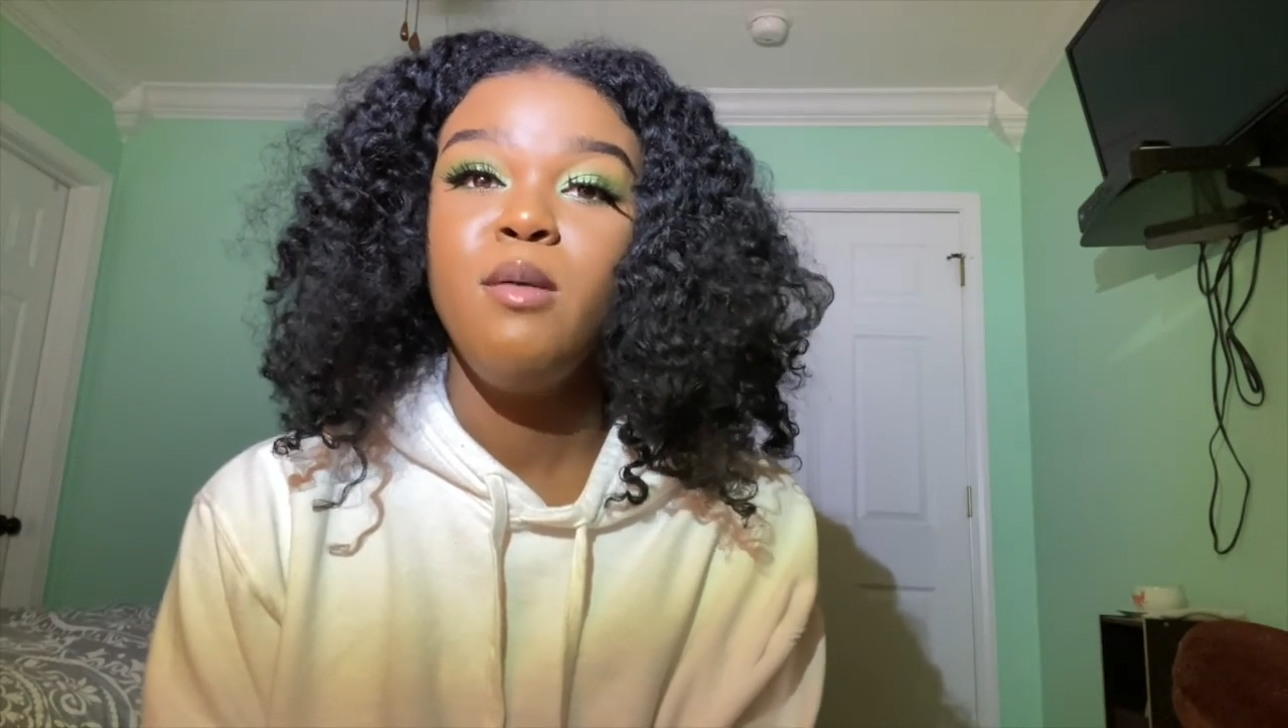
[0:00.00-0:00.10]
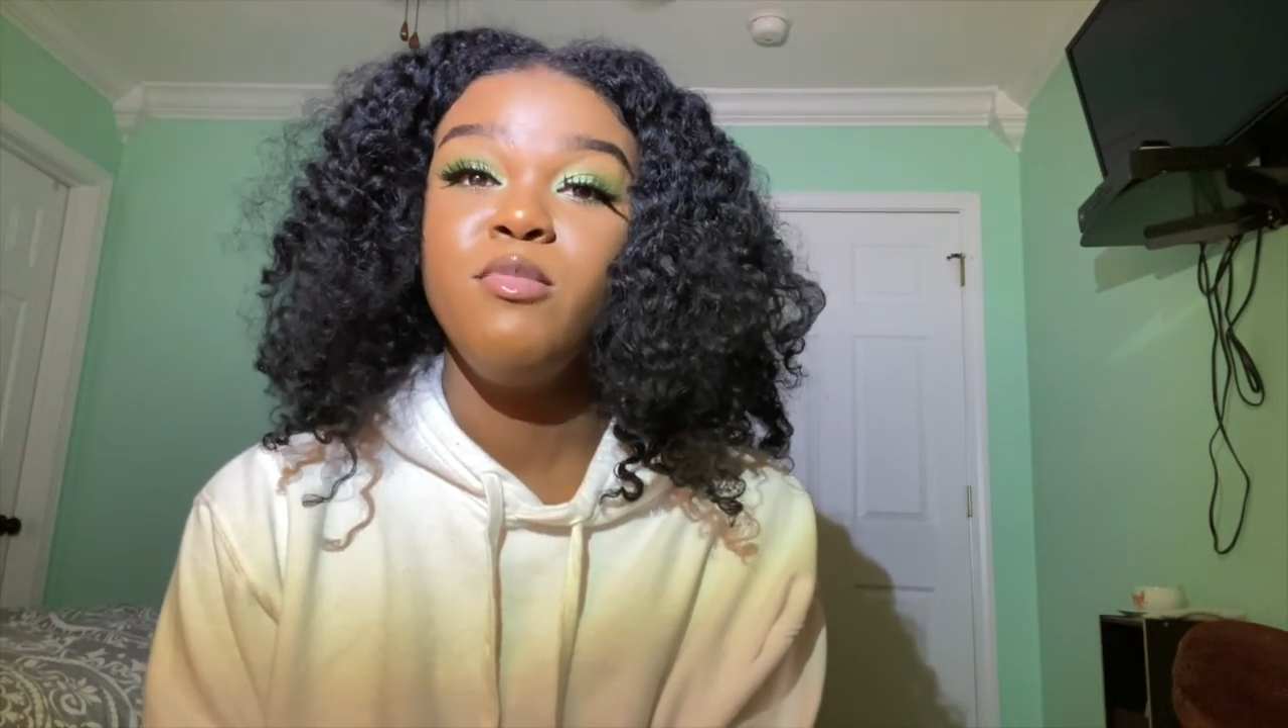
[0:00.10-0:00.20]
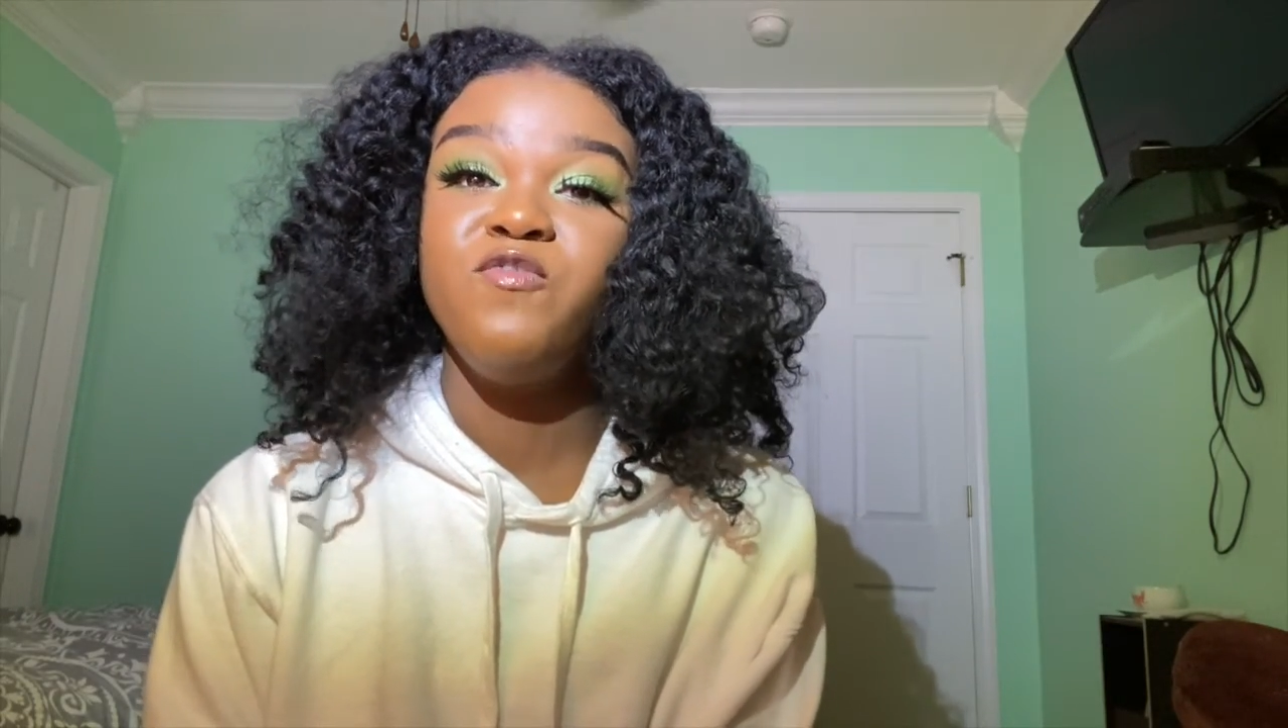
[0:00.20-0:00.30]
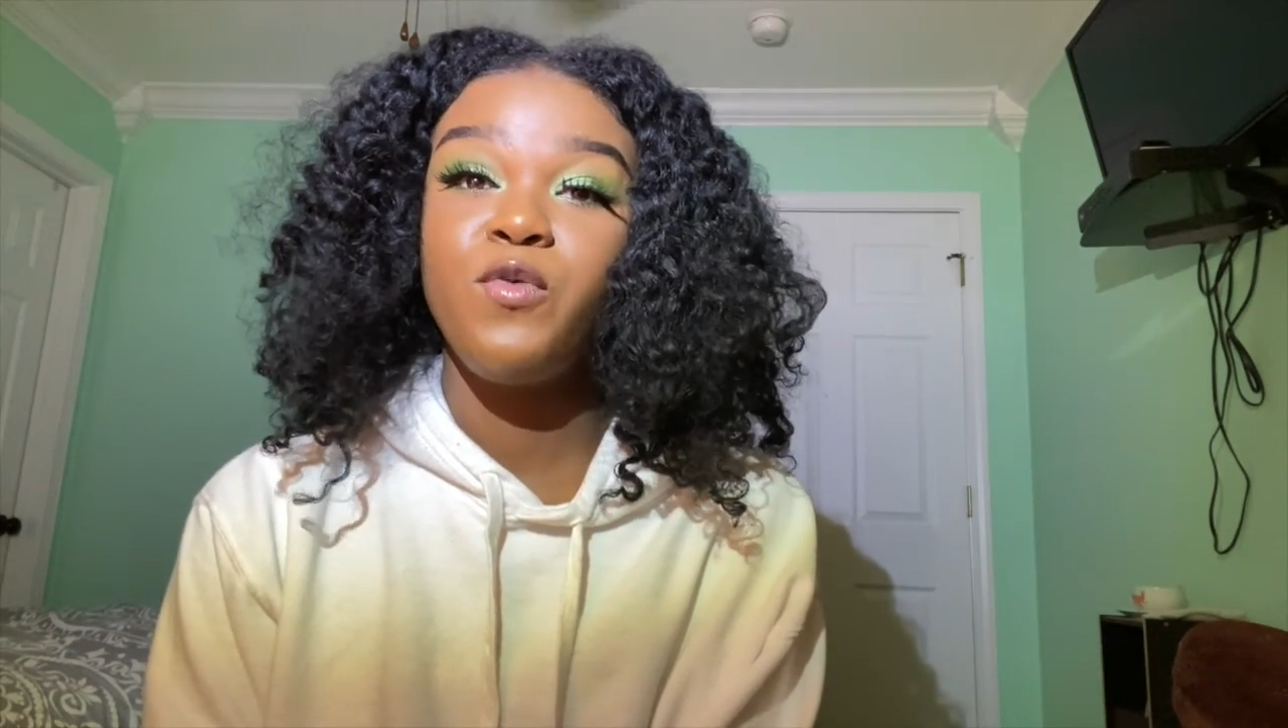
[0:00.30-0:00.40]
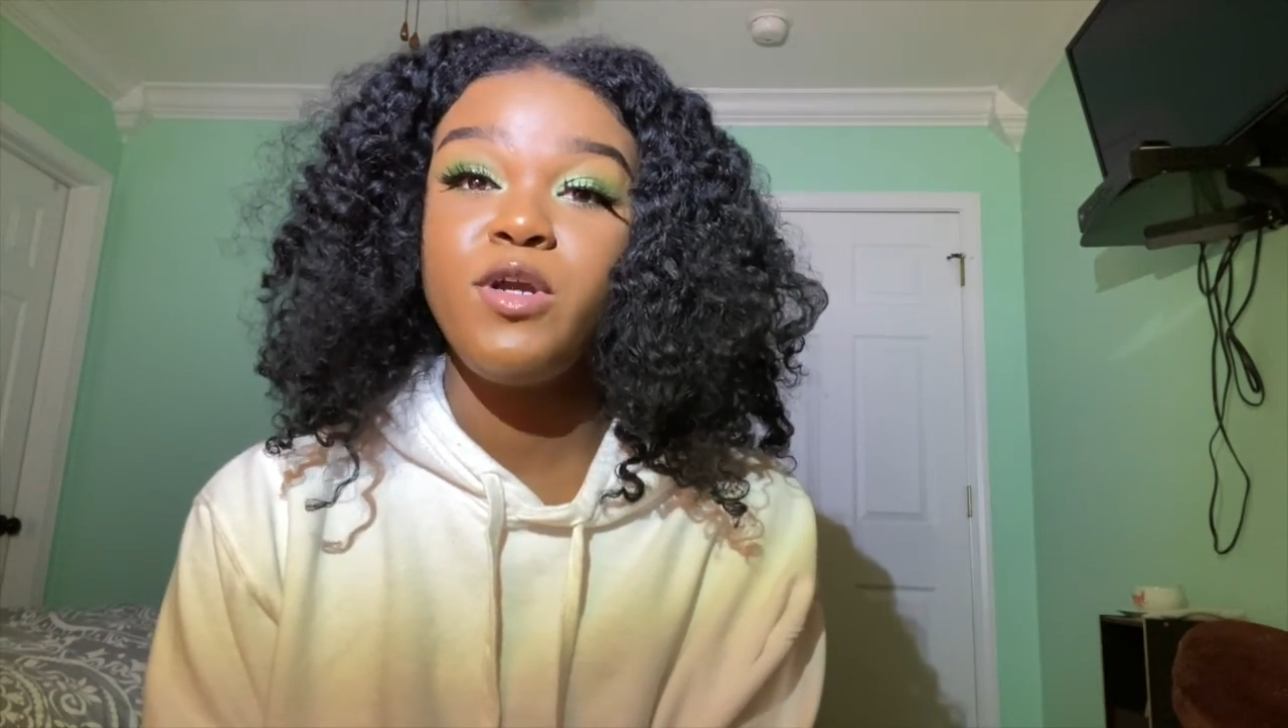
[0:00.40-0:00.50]

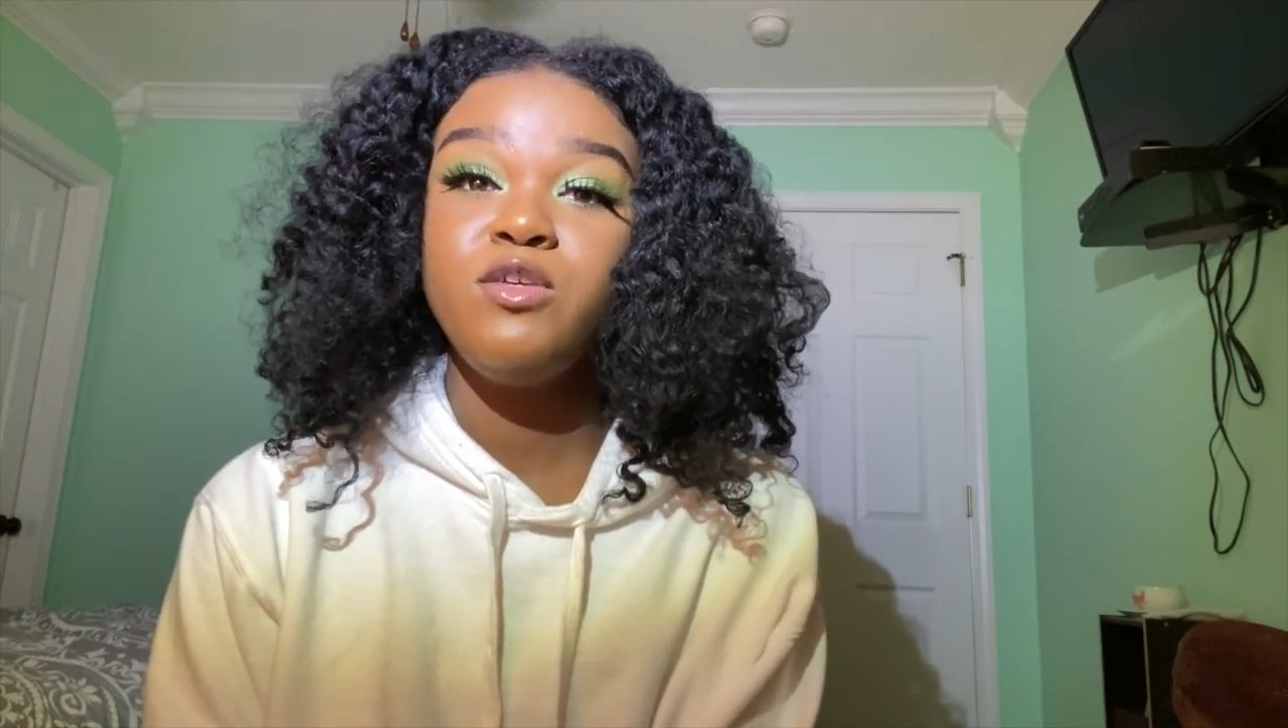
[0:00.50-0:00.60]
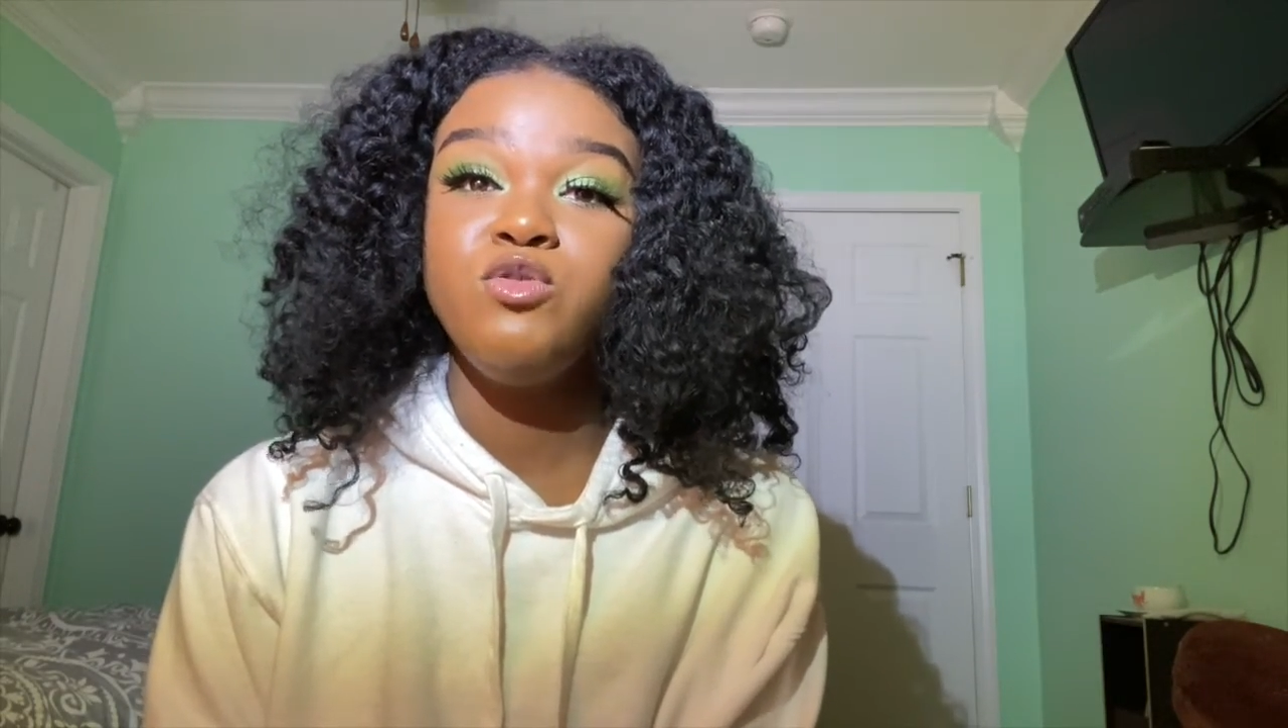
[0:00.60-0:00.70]
Before you